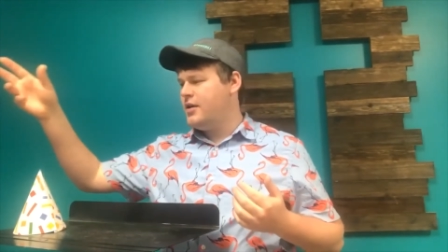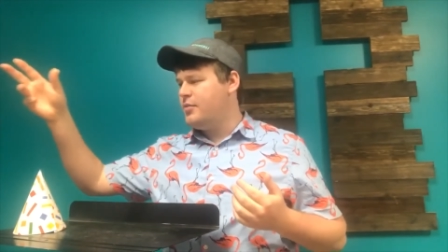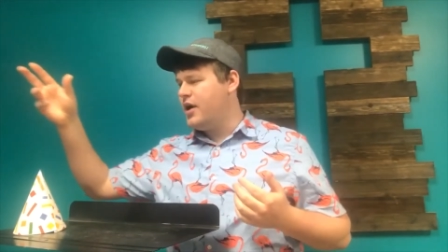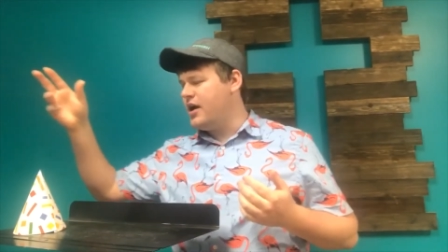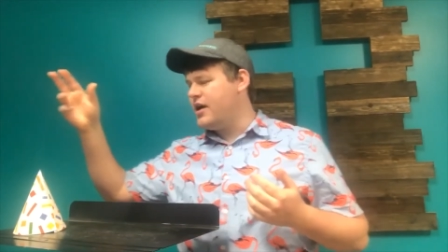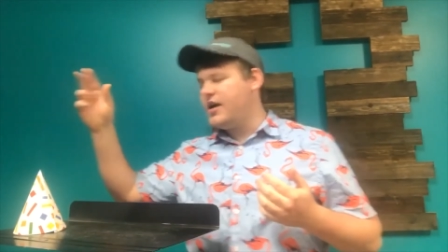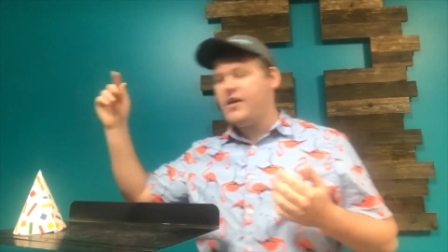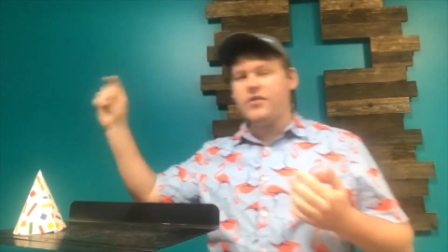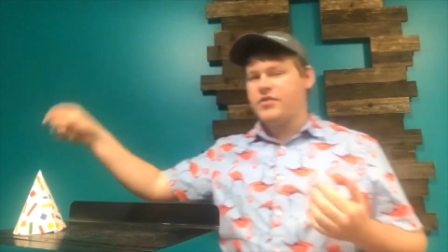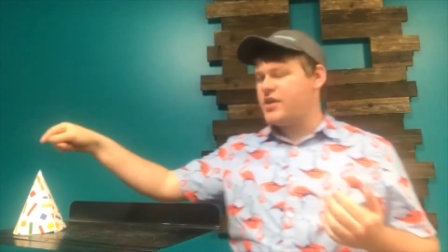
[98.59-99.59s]
But
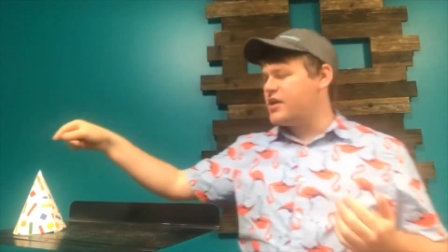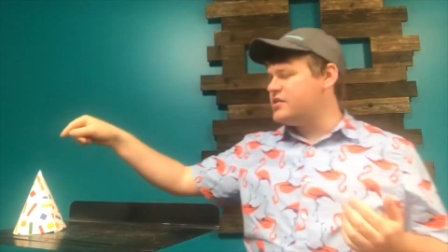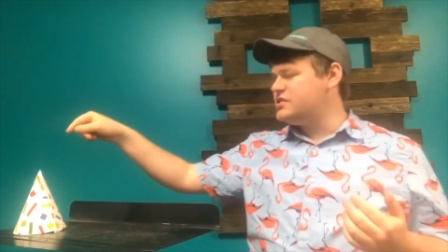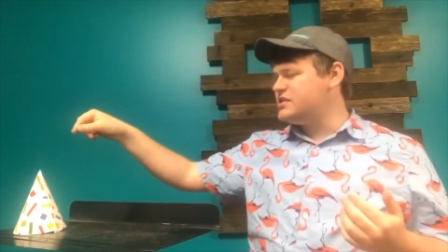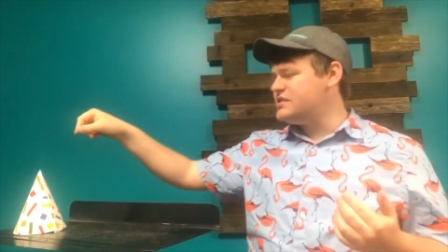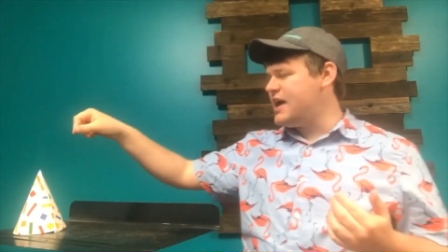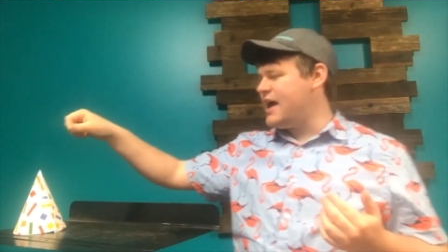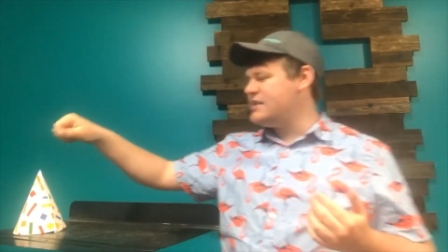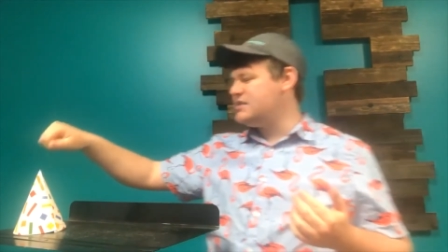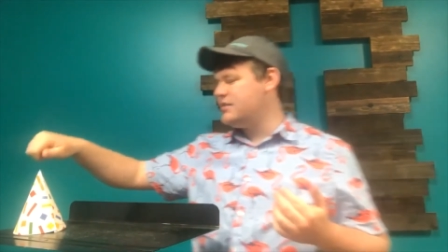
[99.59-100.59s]
if you think it is this
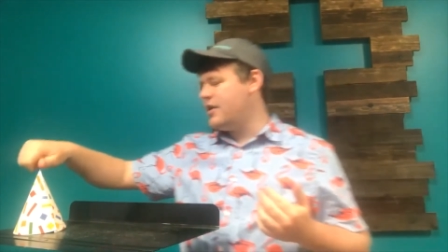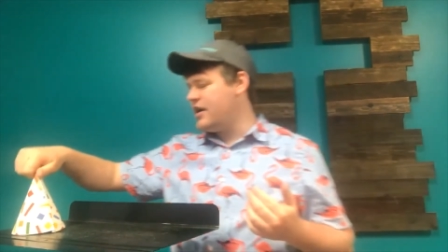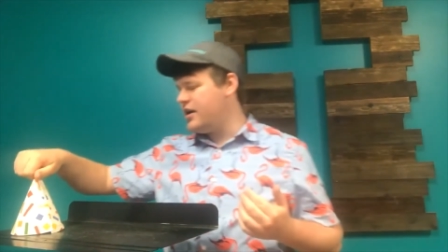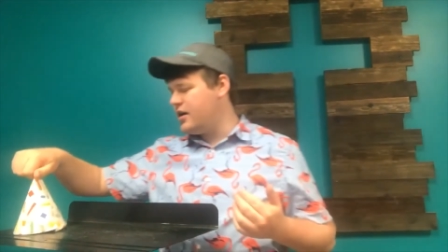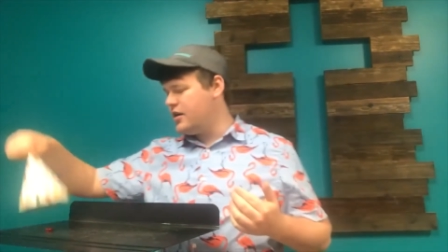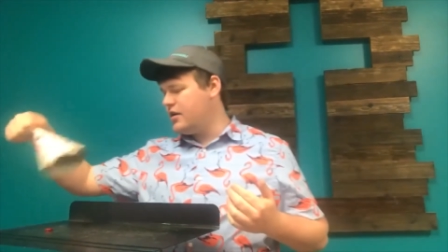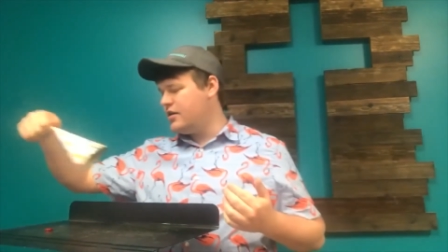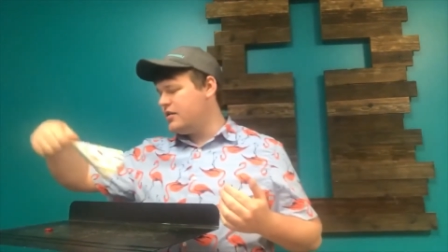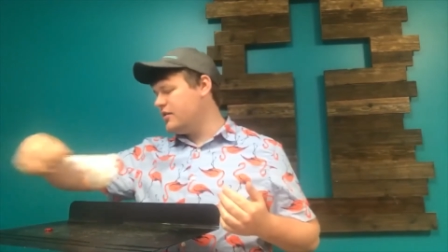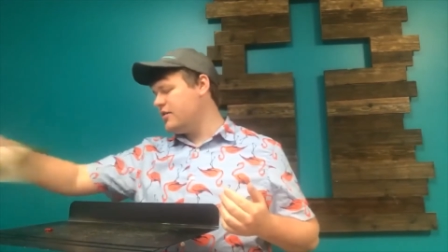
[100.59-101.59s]
hat right here,
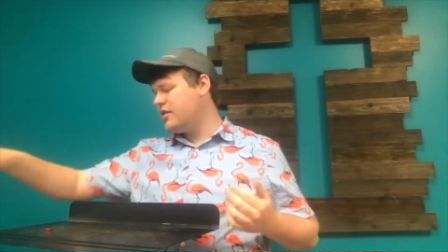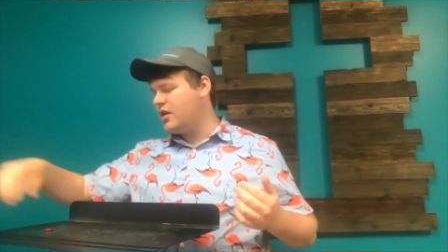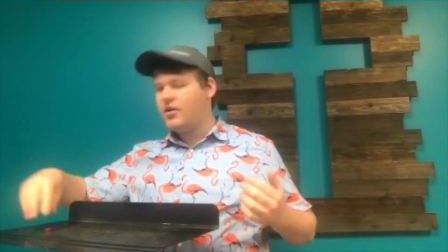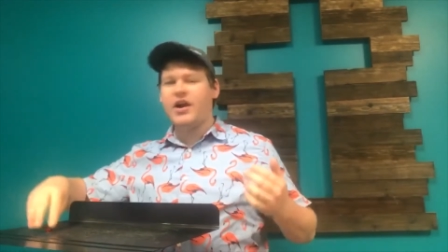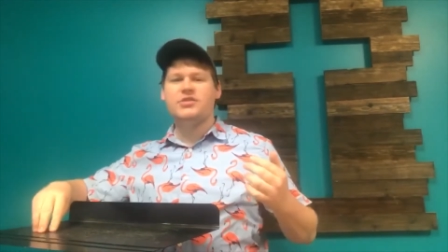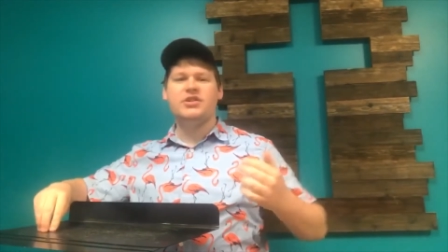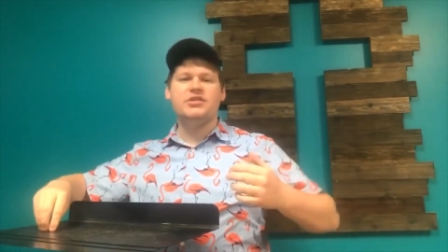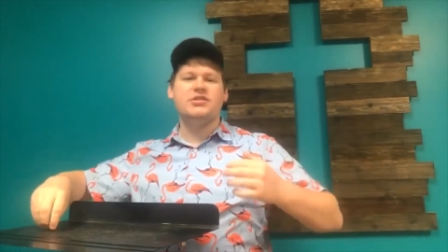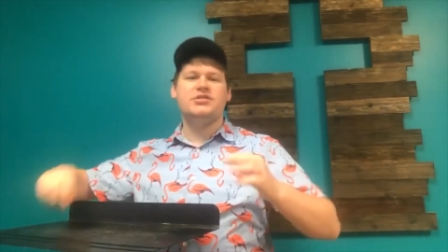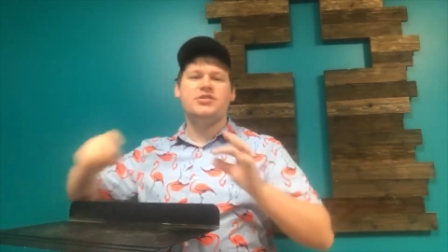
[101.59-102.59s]

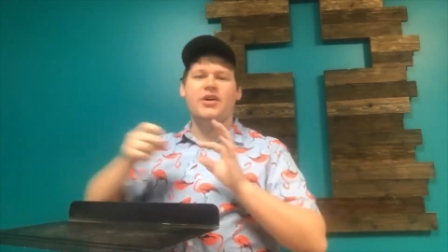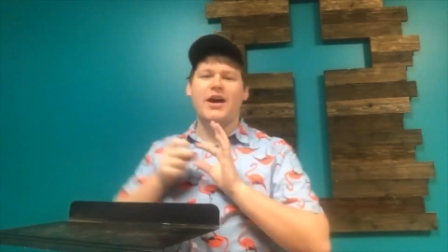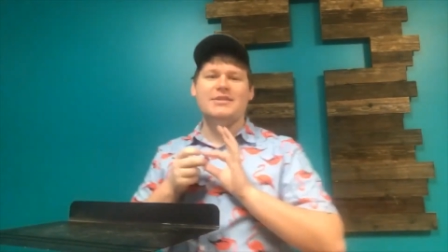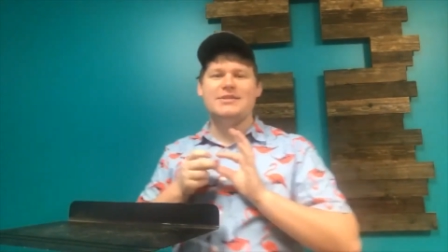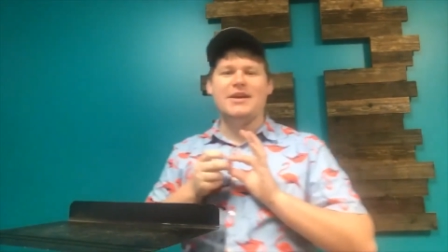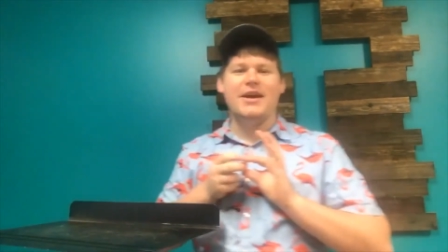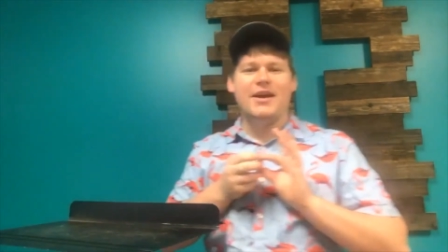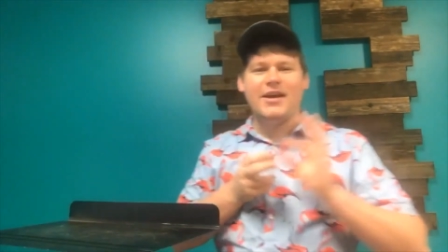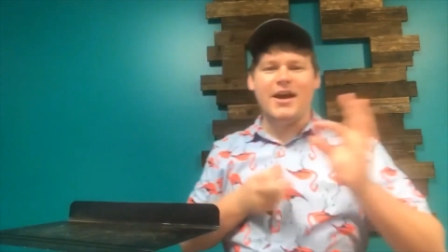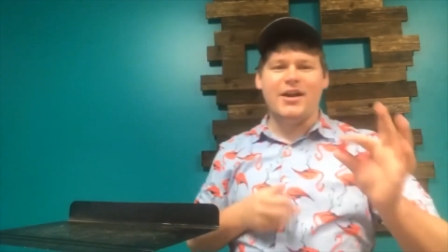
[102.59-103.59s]
congratulations, you guys
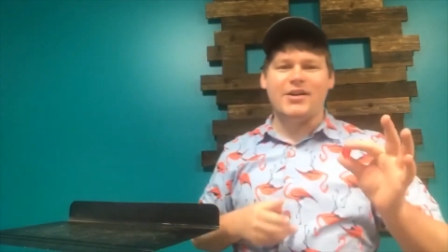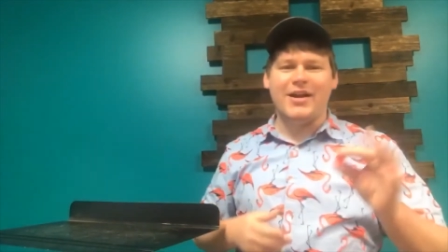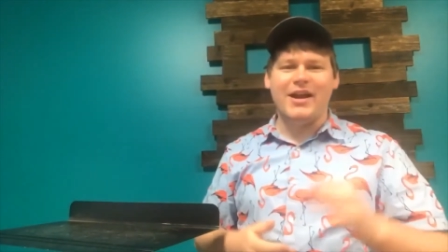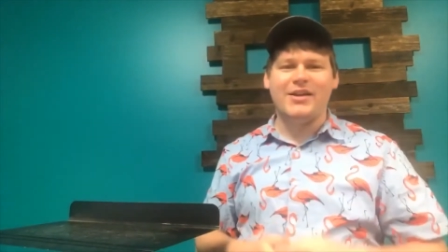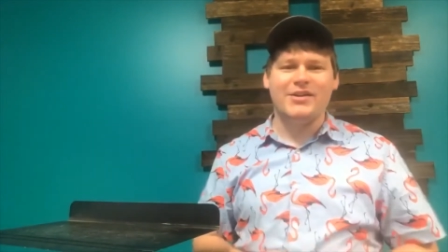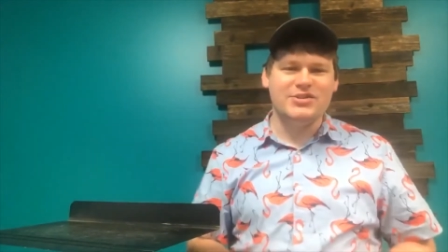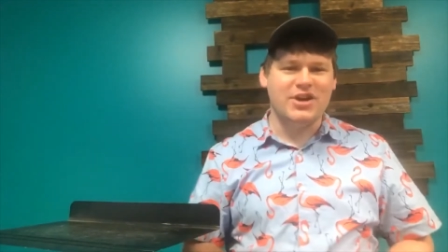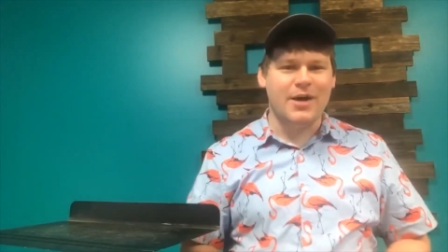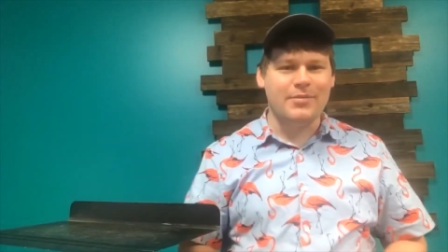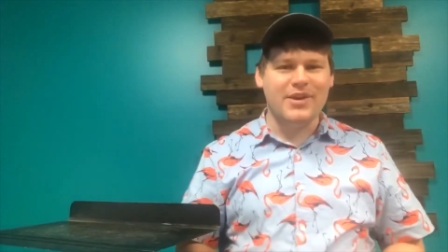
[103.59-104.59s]
got it right. Good
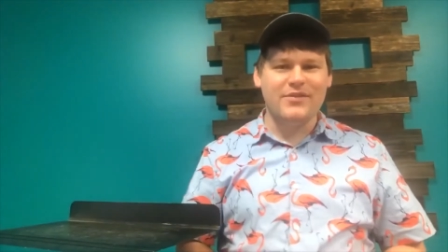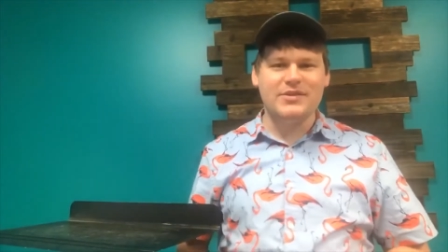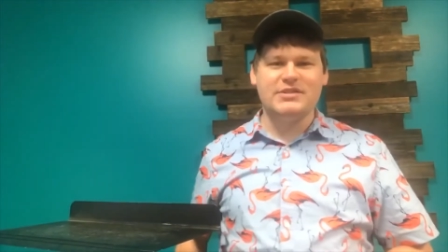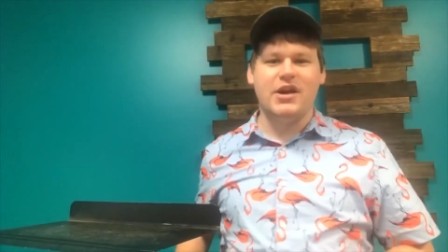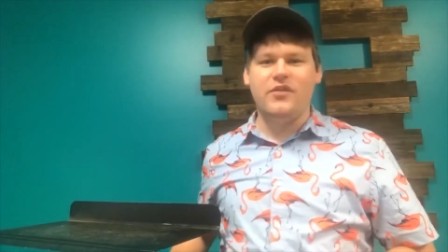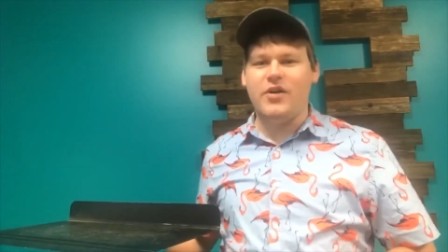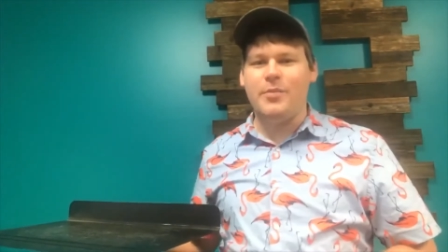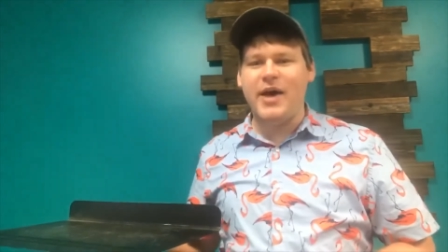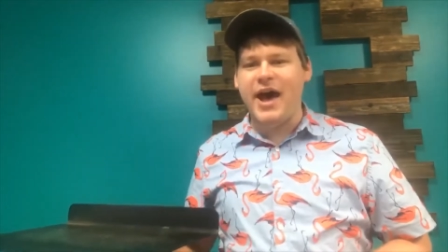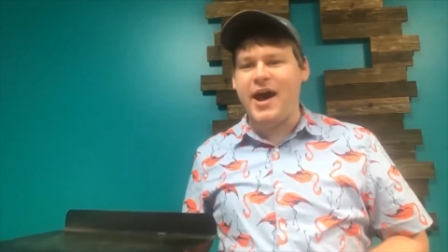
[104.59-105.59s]
job. Give yourself a
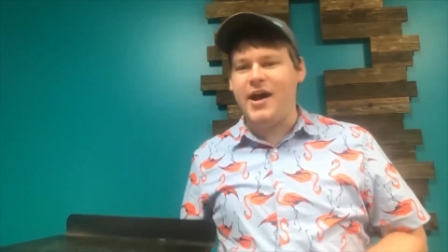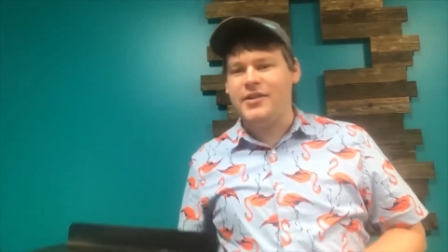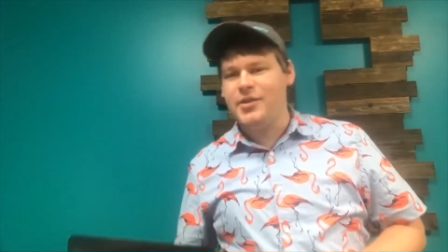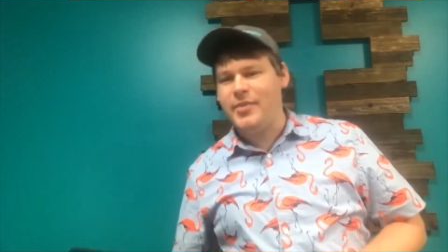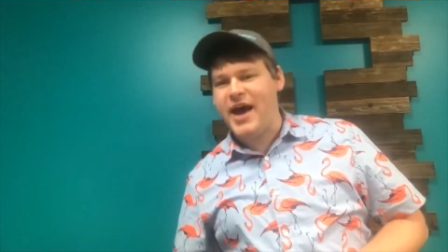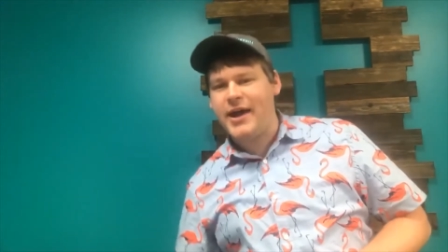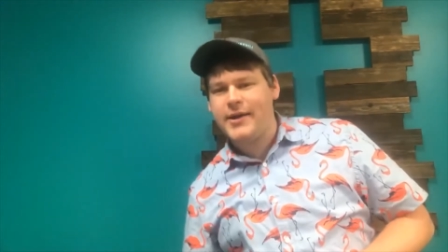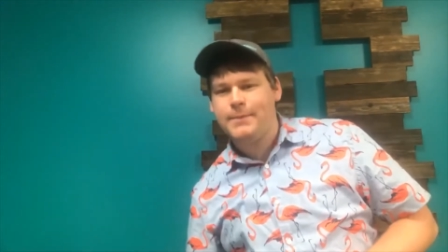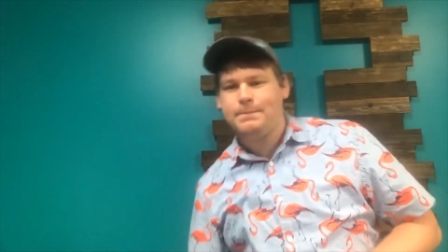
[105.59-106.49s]
pat on the back.